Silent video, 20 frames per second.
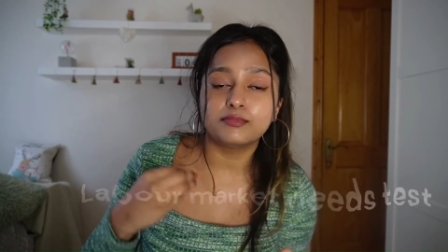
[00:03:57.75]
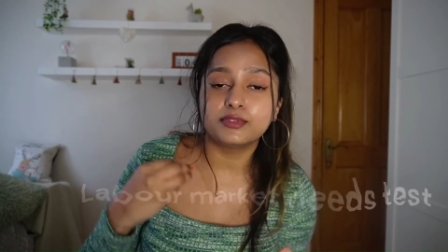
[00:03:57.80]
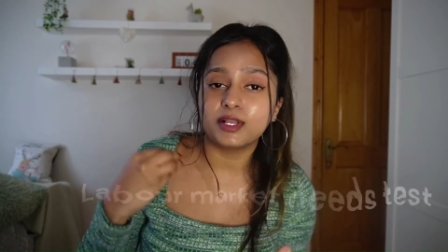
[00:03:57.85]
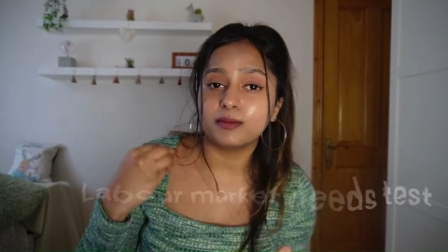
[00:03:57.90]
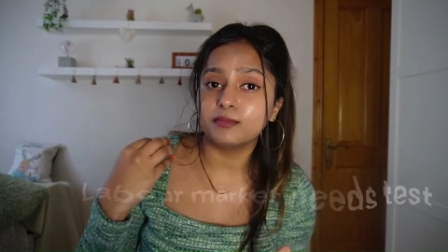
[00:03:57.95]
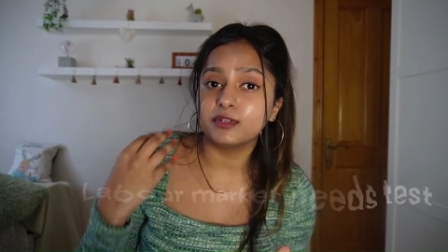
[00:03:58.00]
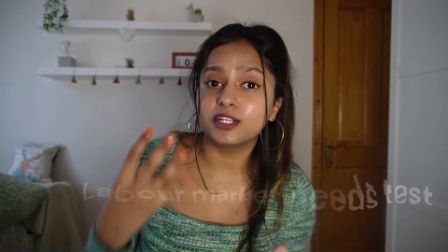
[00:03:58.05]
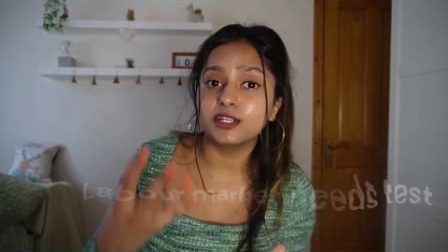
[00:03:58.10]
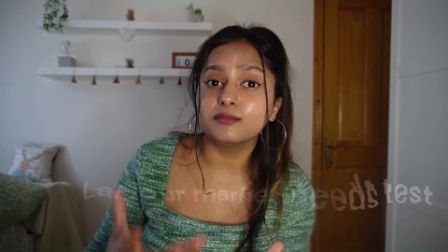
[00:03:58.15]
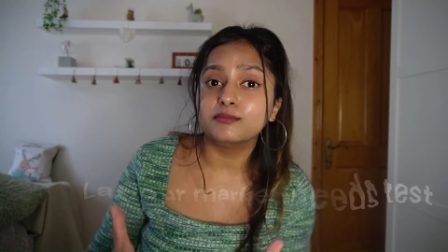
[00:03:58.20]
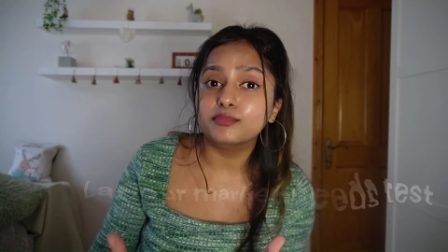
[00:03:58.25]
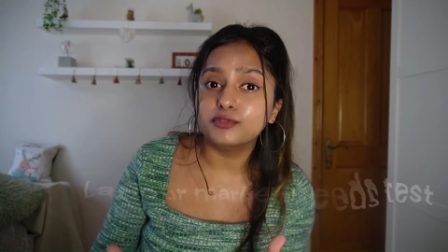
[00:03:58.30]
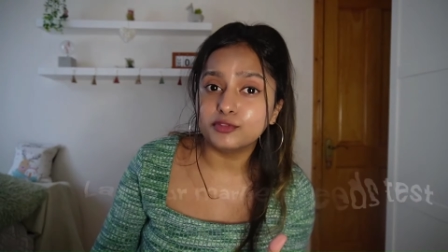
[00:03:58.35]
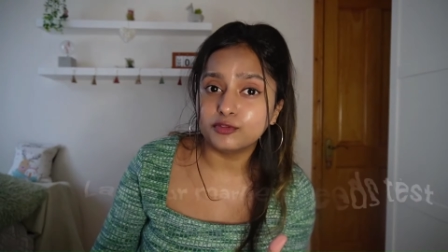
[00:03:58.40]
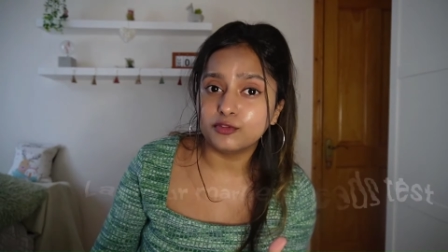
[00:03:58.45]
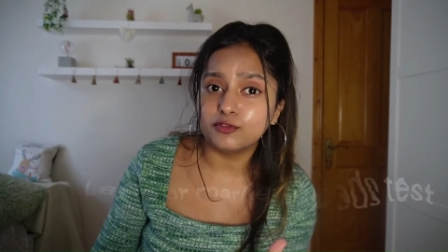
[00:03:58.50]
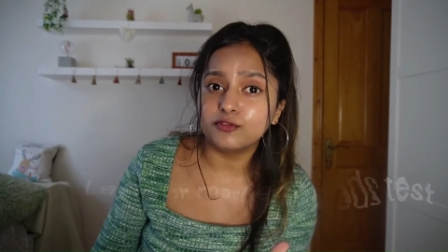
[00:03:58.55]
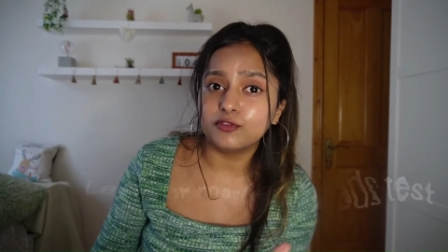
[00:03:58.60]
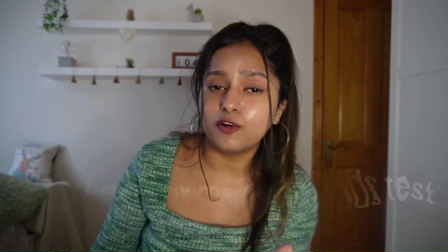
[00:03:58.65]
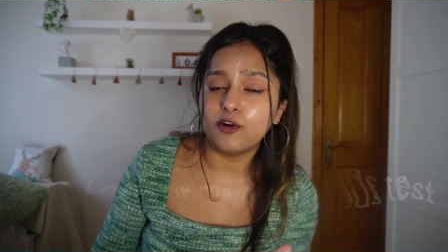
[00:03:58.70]
submitting
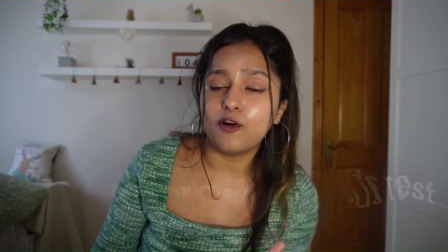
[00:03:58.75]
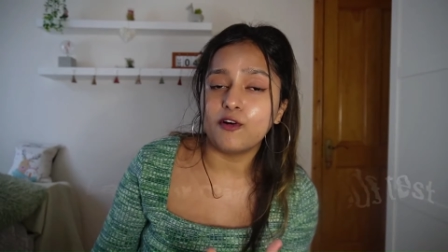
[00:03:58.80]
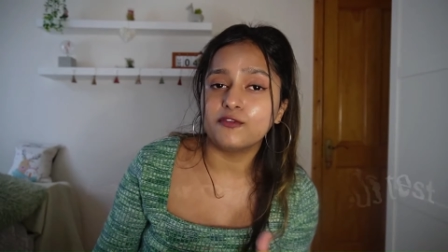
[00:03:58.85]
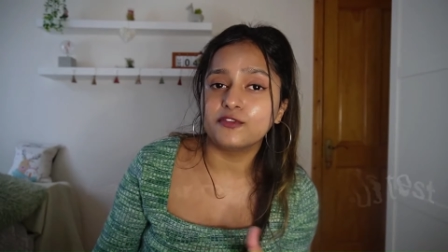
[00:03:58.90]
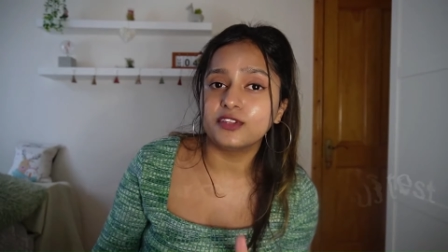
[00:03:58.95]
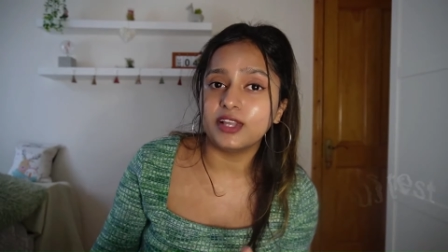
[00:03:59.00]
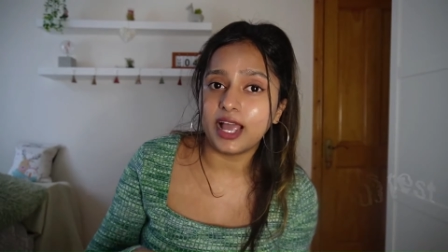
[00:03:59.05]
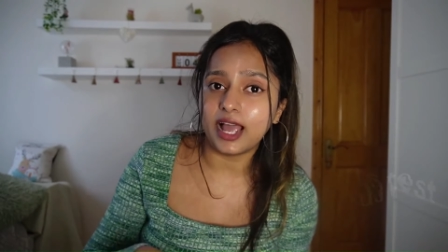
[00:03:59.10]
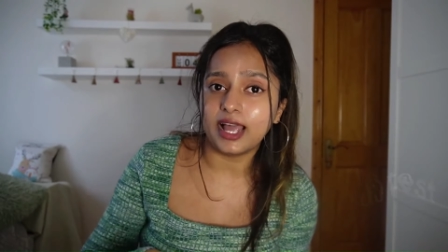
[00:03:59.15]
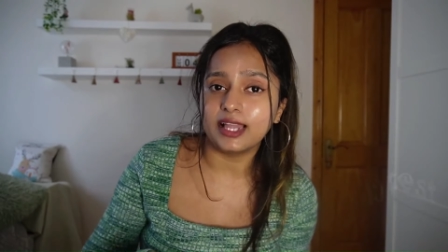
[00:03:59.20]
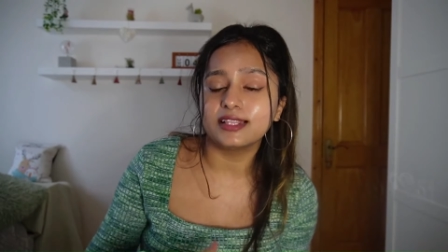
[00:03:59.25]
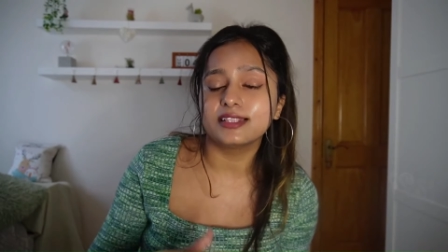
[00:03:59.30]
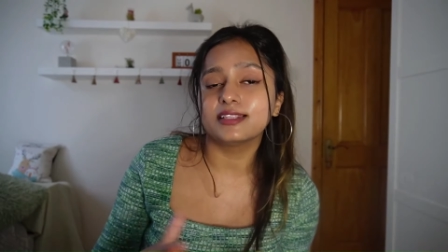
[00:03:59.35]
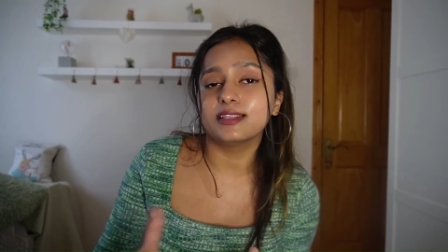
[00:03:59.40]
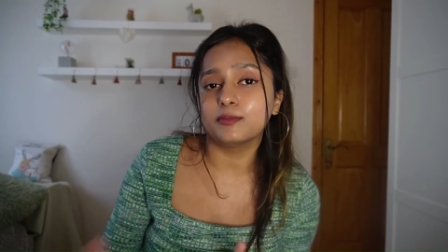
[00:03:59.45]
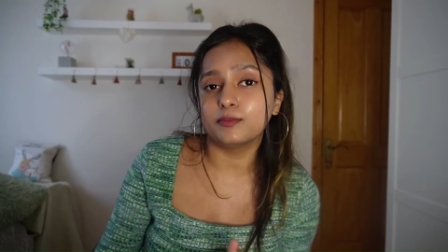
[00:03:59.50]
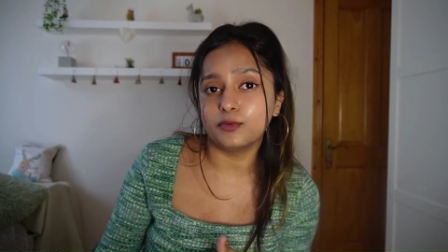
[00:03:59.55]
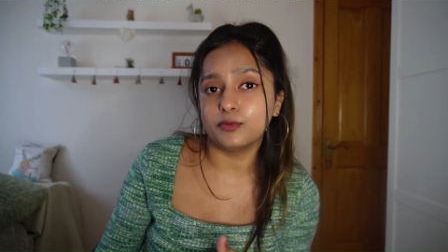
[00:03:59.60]
proof of the ads they